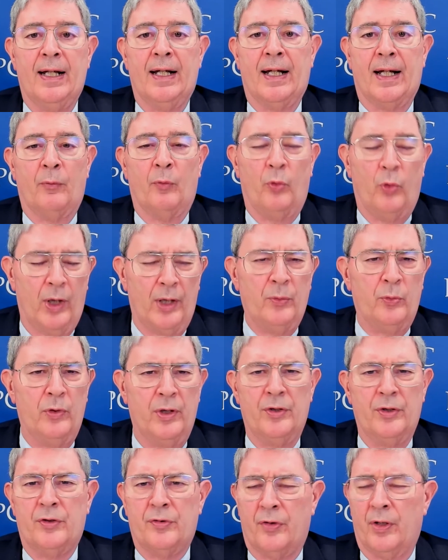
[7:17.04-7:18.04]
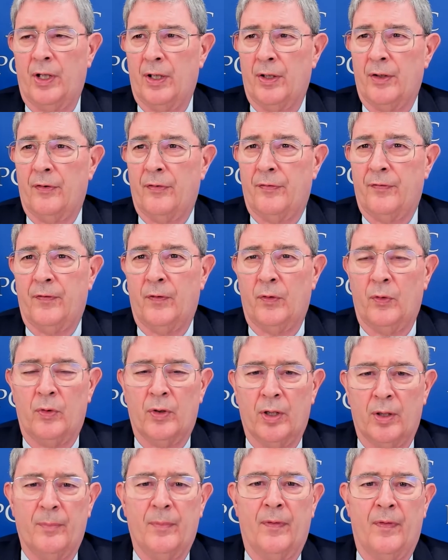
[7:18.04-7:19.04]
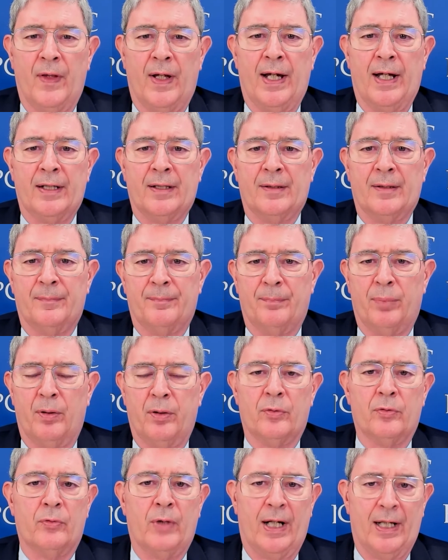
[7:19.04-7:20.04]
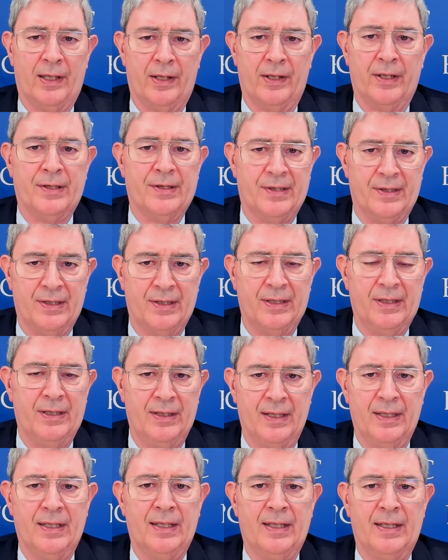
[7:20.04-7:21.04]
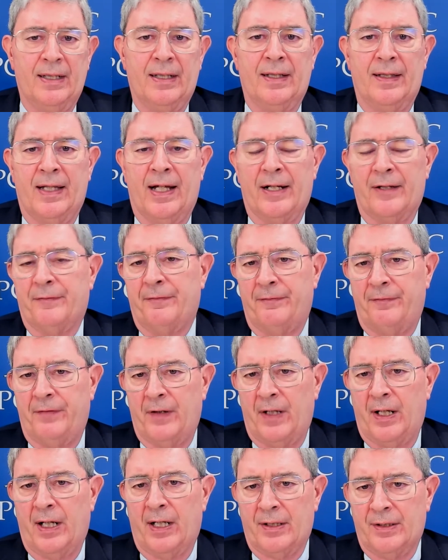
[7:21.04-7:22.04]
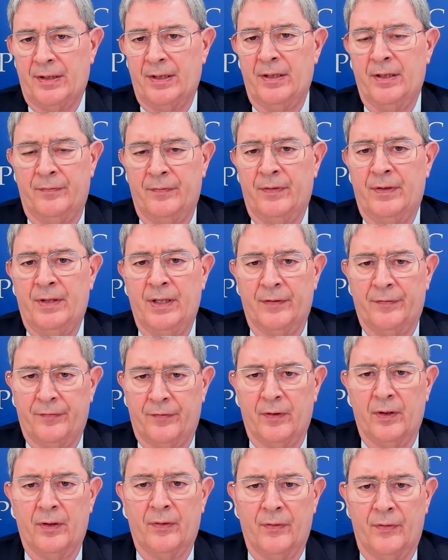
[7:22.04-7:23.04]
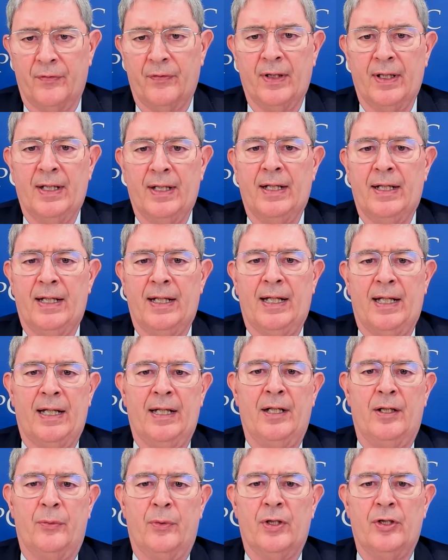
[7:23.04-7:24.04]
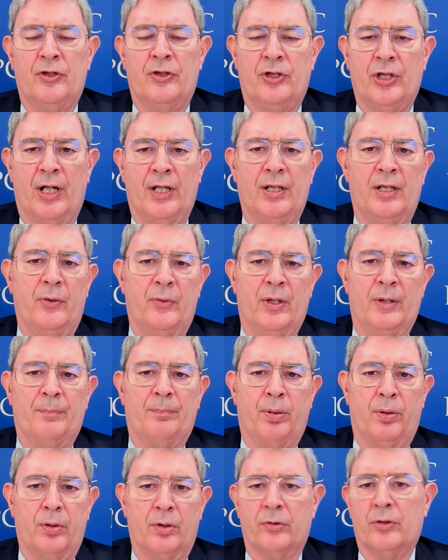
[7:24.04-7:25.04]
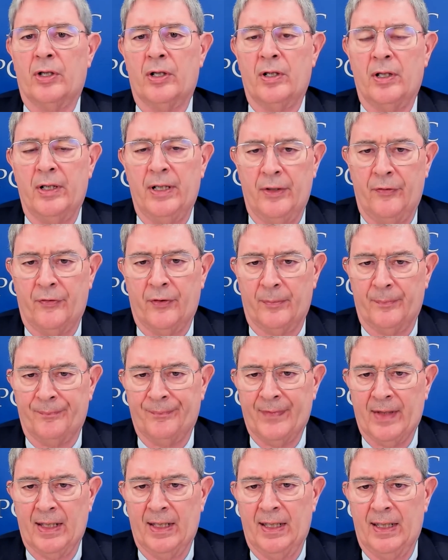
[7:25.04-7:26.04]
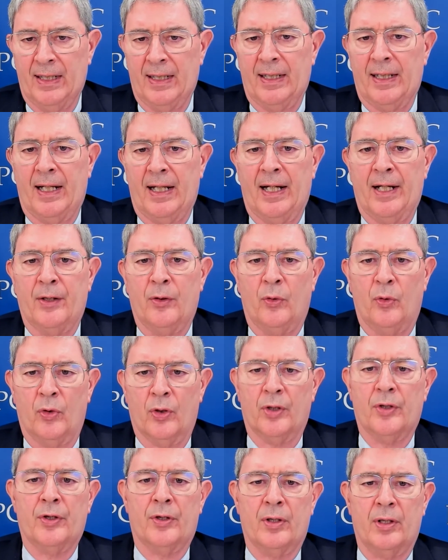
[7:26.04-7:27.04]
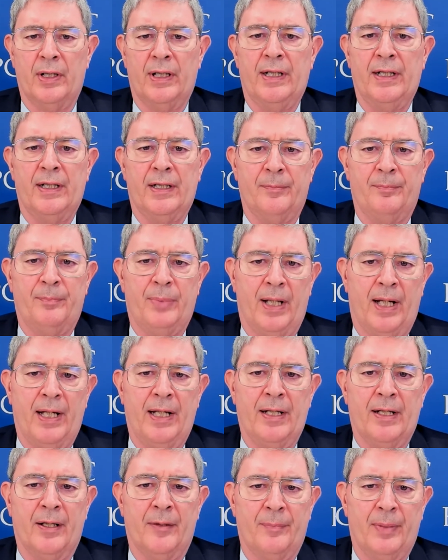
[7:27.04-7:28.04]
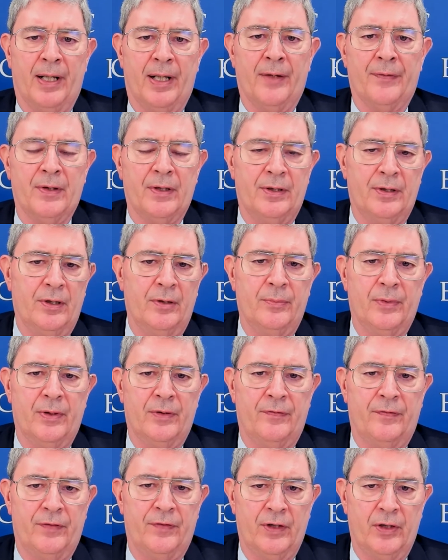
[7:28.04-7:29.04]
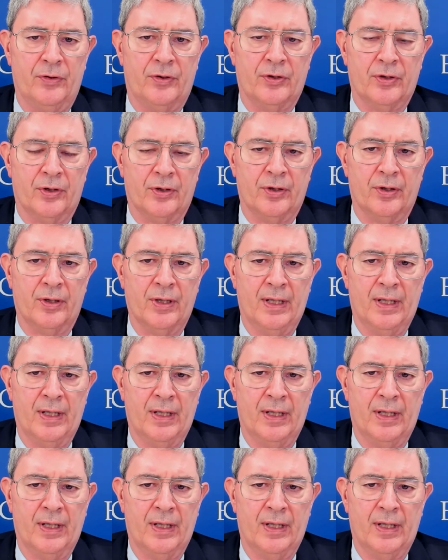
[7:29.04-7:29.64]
What would transform that plurality, that fact of difference, into a genuine pluralism, an orderly debate about the human future